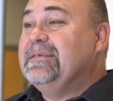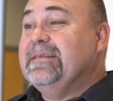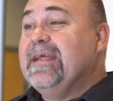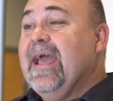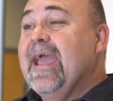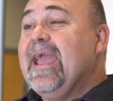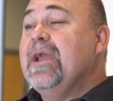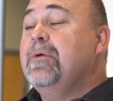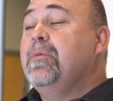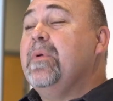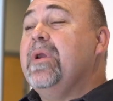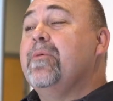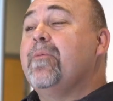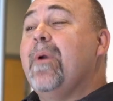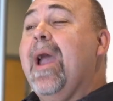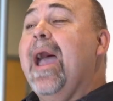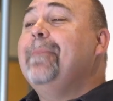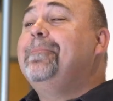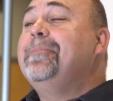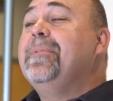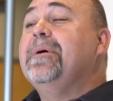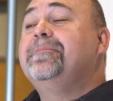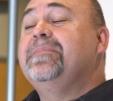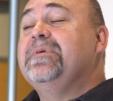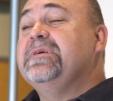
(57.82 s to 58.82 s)
Today, we
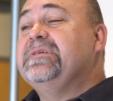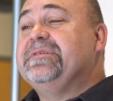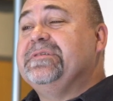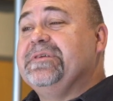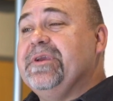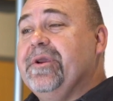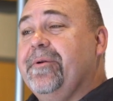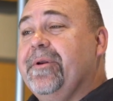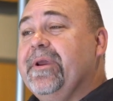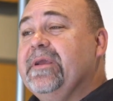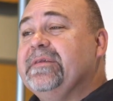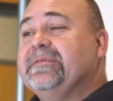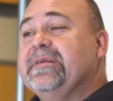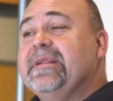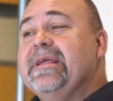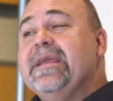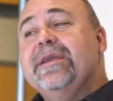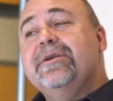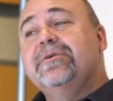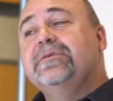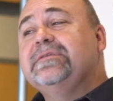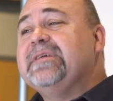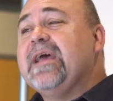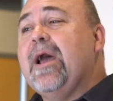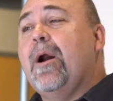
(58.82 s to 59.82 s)
wrap up the series, and
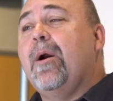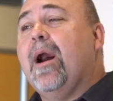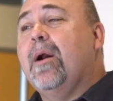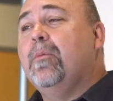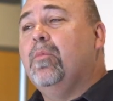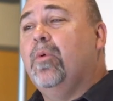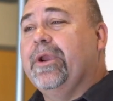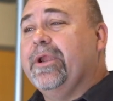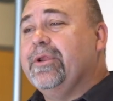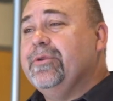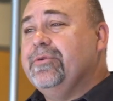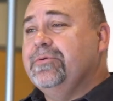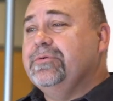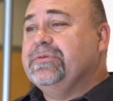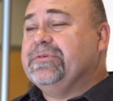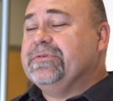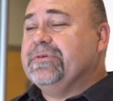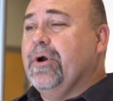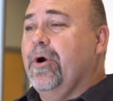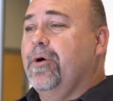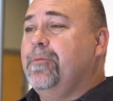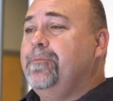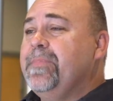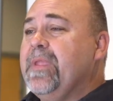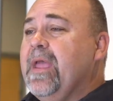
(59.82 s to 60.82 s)
here's how I want to do
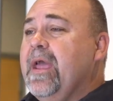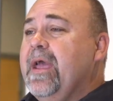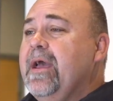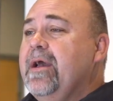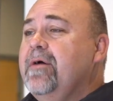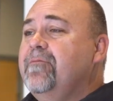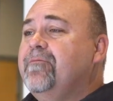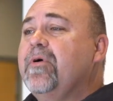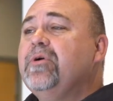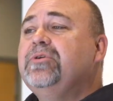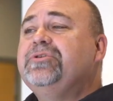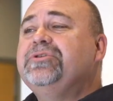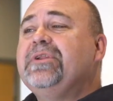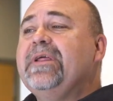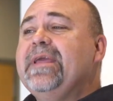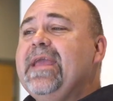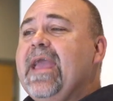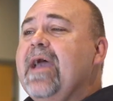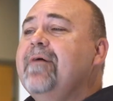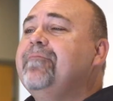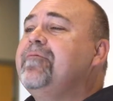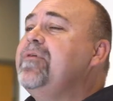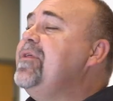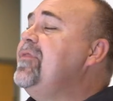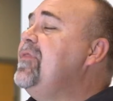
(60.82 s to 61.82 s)
so. Virtually
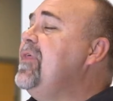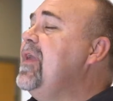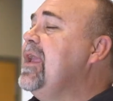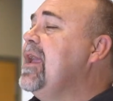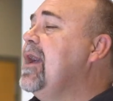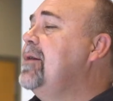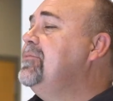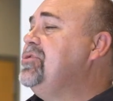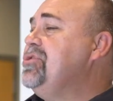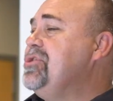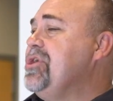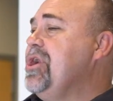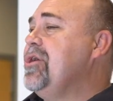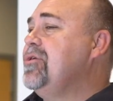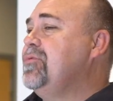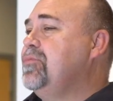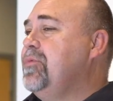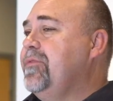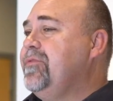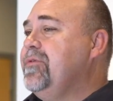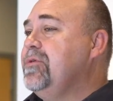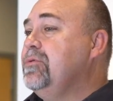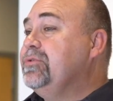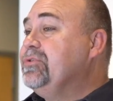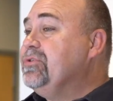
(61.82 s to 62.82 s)
everything I've shared
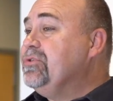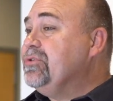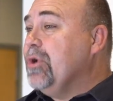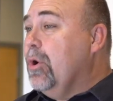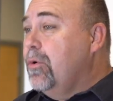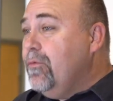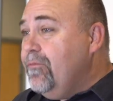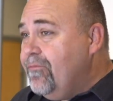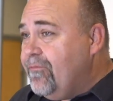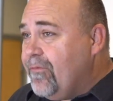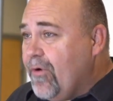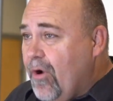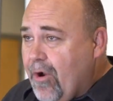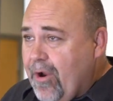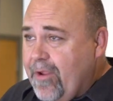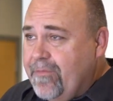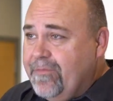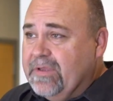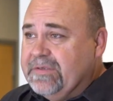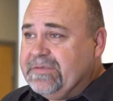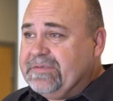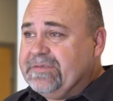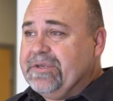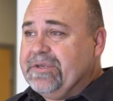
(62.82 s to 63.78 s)
with you so far in this